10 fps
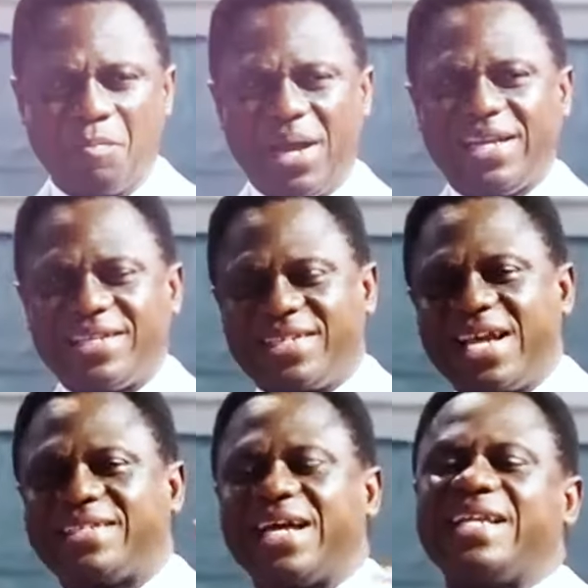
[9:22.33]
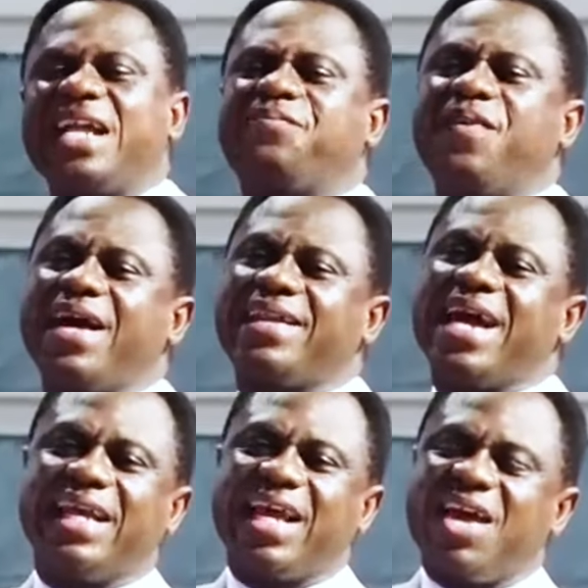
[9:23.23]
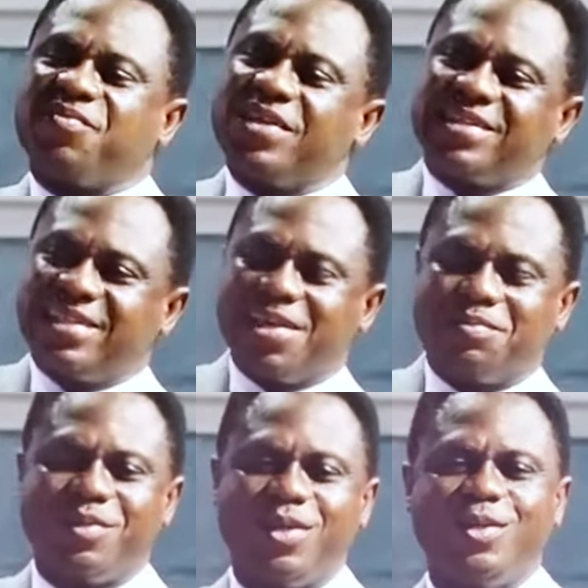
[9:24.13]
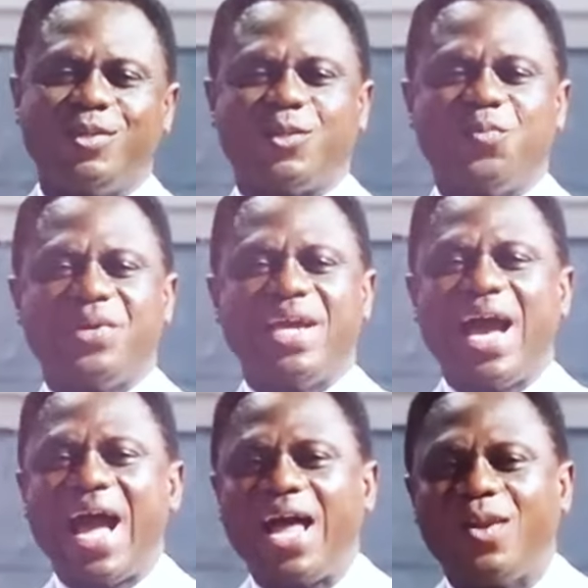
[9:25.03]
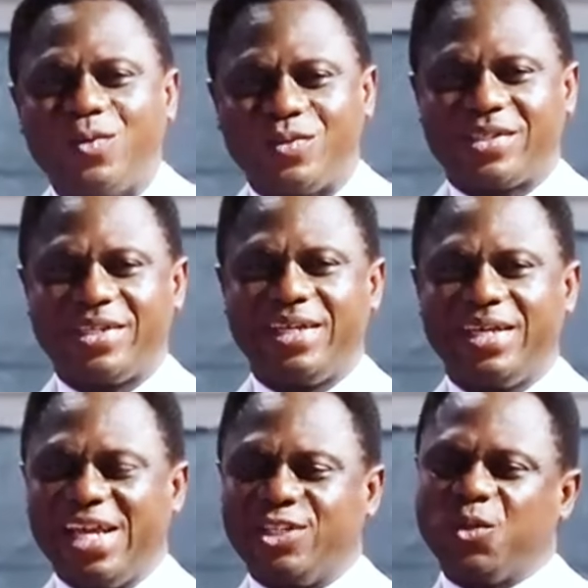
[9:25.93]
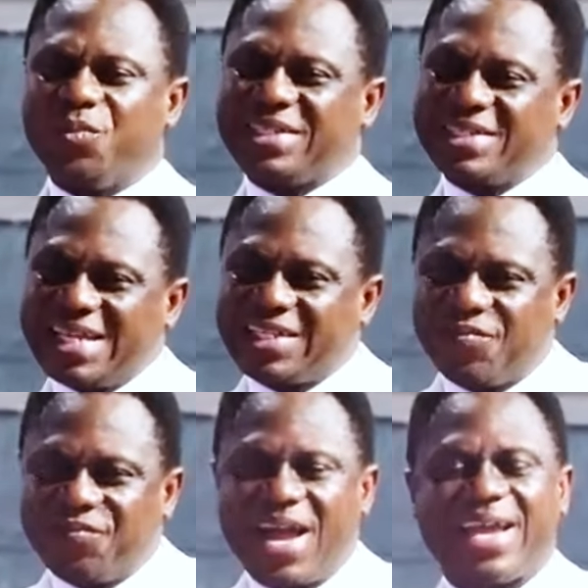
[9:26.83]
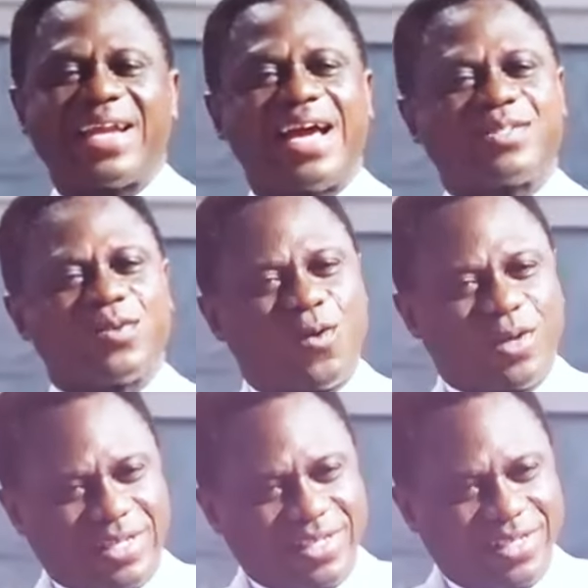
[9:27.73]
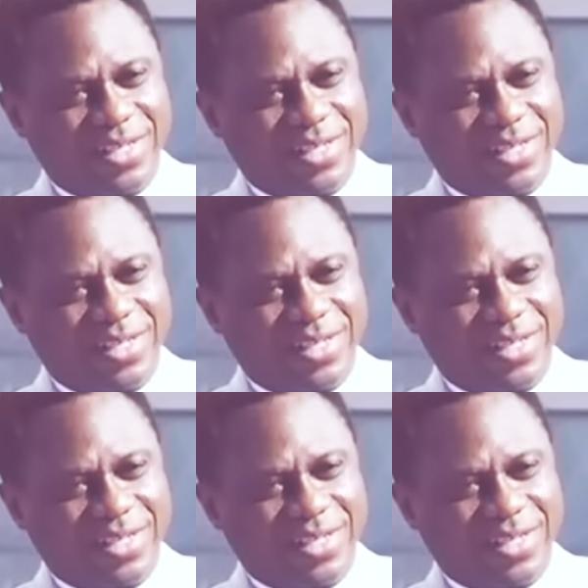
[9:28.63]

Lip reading: But he says that that Father in heaven's name should be hallowed. It should be sanctified as holy.